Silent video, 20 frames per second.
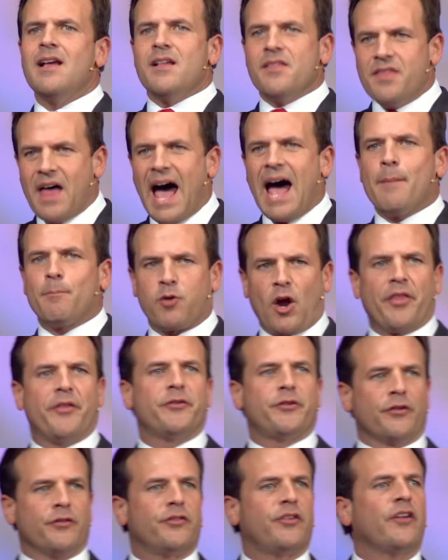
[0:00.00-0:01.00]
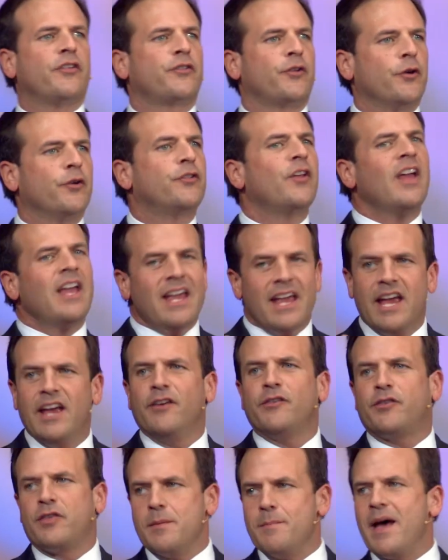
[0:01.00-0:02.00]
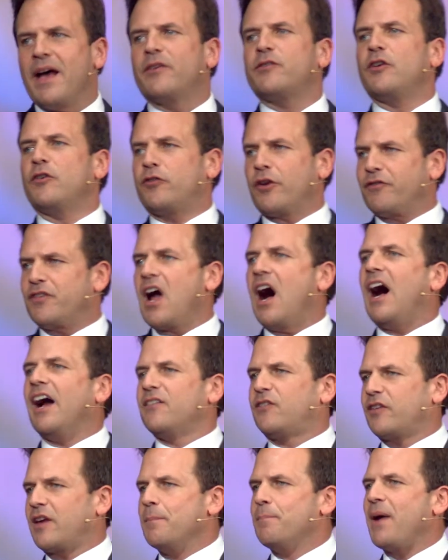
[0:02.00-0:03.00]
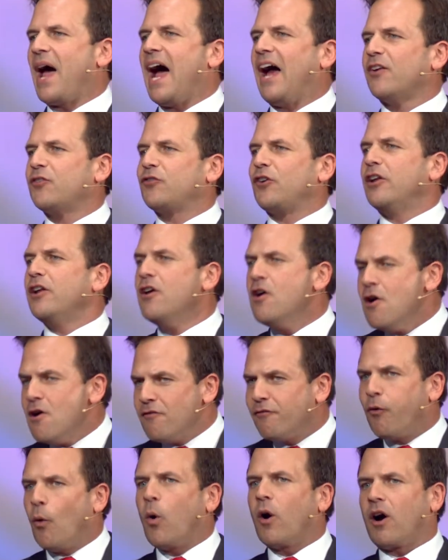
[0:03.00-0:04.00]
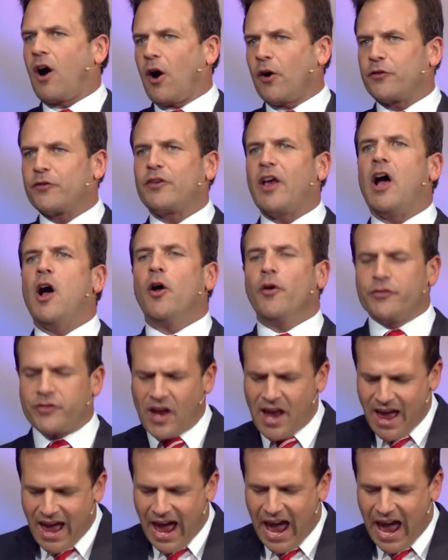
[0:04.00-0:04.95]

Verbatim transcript: That, brothers and sisters, is the message of God's compassion for ourselves